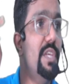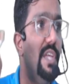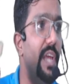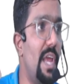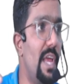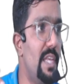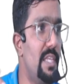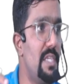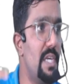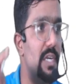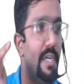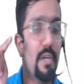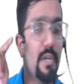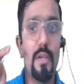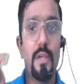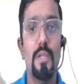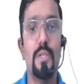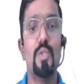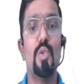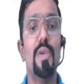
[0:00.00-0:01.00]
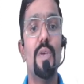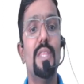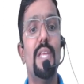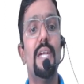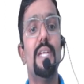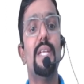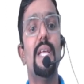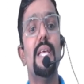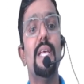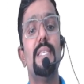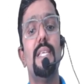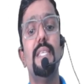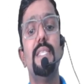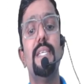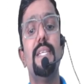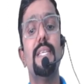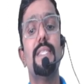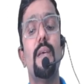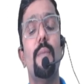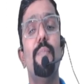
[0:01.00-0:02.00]
Agent. So in that case,
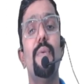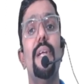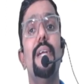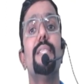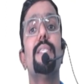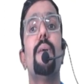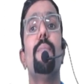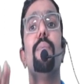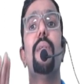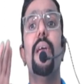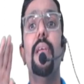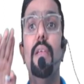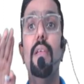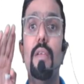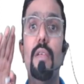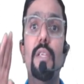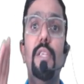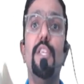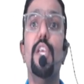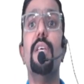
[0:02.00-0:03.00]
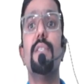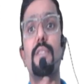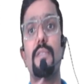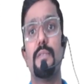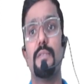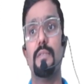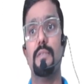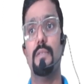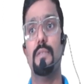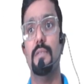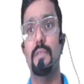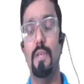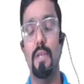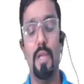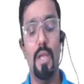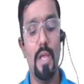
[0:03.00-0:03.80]
is it a separate supply? Yes.